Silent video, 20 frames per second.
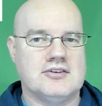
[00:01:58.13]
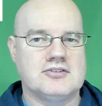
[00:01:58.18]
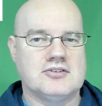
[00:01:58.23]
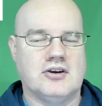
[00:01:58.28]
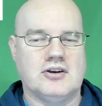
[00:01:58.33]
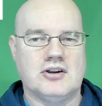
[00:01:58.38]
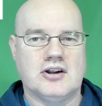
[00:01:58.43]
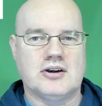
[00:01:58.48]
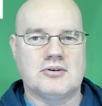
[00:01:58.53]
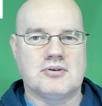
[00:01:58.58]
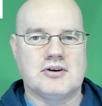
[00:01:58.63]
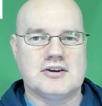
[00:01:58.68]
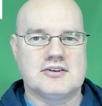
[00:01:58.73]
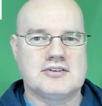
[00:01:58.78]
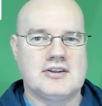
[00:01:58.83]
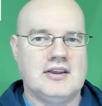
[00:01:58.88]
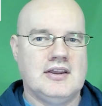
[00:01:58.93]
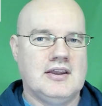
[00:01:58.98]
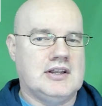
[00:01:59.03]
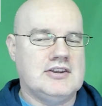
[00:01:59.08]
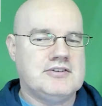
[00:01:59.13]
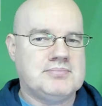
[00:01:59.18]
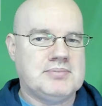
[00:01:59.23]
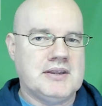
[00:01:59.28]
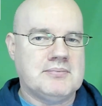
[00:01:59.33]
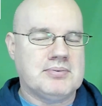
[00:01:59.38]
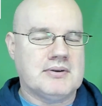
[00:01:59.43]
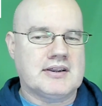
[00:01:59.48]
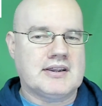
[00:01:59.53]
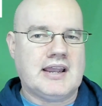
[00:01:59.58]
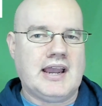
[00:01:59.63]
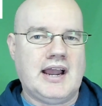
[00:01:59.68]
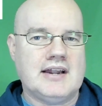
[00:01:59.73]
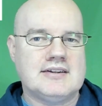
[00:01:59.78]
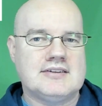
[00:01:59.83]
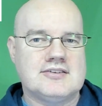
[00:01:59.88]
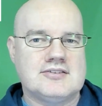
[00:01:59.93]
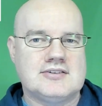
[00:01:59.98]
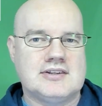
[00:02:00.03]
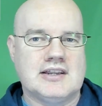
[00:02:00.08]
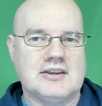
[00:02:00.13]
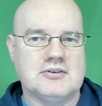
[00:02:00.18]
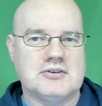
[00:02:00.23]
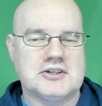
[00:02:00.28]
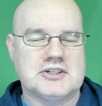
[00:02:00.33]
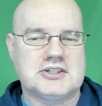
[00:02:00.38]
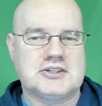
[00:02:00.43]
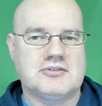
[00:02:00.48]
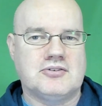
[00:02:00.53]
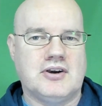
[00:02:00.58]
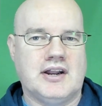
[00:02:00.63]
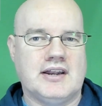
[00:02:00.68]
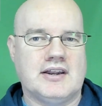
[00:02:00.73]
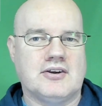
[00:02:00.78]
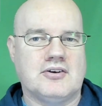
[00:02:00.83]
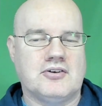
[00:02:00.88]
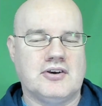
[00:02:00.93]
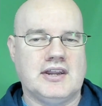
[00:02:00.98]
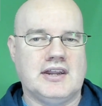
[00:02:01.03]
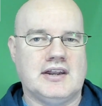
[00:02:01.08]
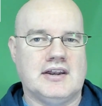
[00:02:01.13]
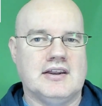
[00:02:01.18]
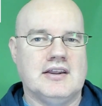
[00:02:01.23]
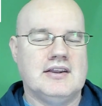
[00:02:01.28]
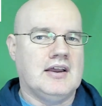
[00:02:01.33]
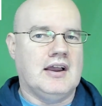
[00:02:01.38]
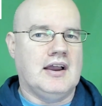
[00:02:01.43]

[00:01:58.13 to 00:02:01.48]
So in other words, these people can't distinguish red and green.